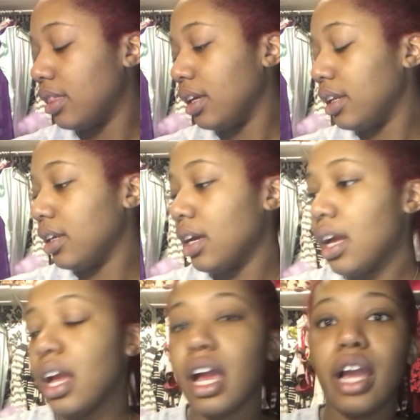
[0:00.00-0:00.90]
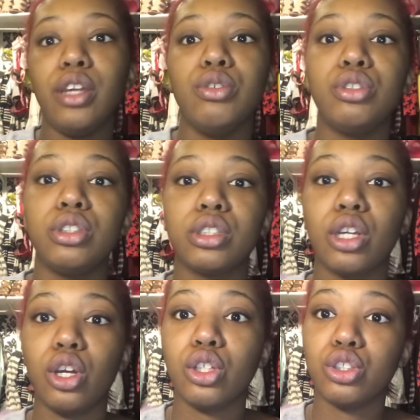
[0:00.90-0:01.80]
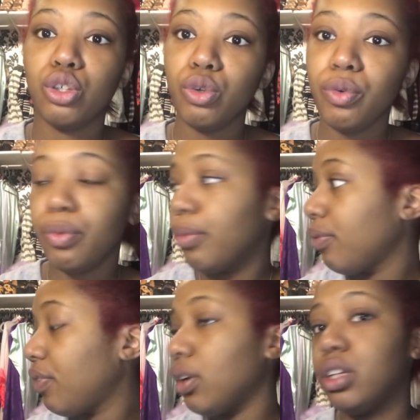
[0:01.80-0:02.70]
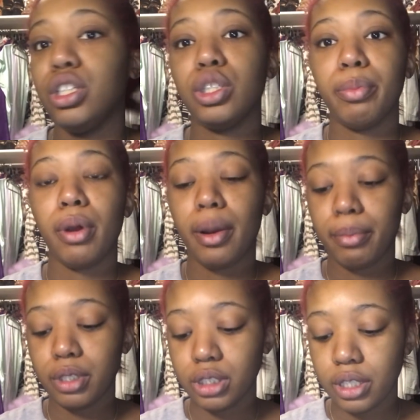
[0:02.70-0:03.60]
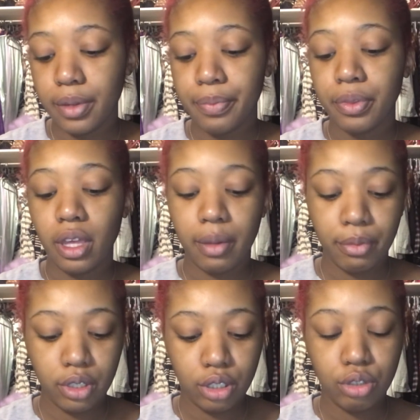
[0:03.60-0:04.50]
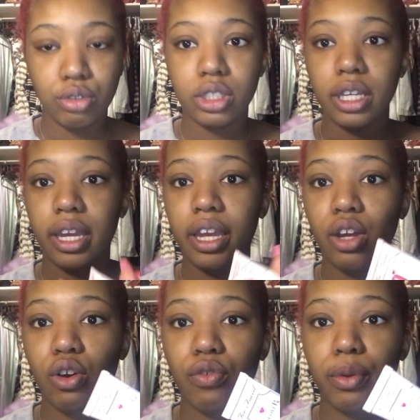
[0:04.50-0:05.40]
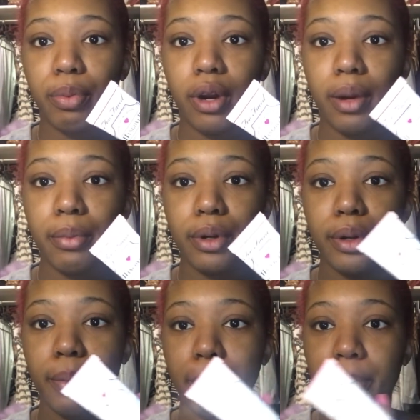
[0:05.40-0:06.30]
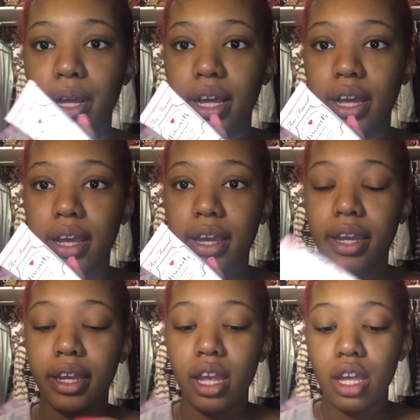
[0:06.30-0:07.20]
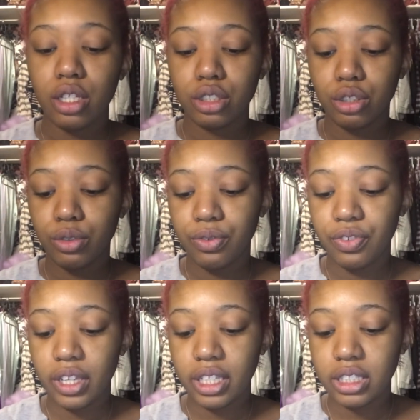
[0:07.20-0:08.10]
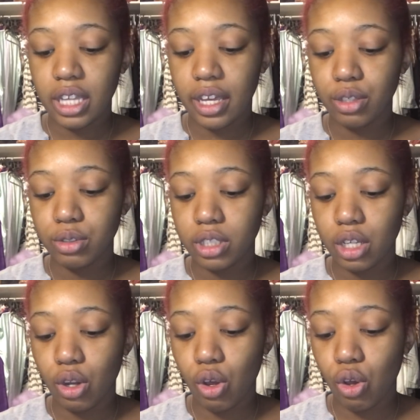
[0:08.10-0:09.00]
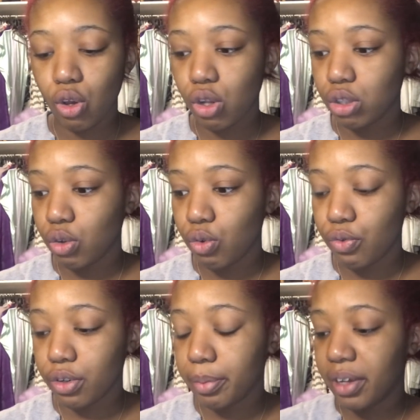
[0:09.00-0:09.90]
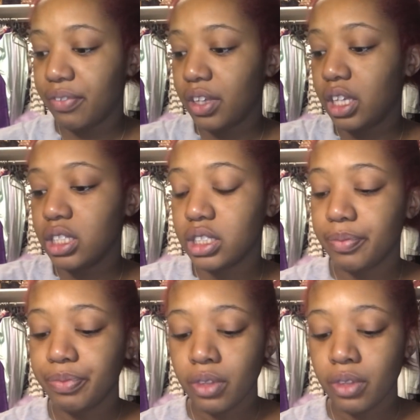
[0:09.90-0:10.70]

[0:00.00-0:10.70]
Then I use 2 foundation primers. I'm going to use the Hangover Primer by Too Faced. I use that all over my face.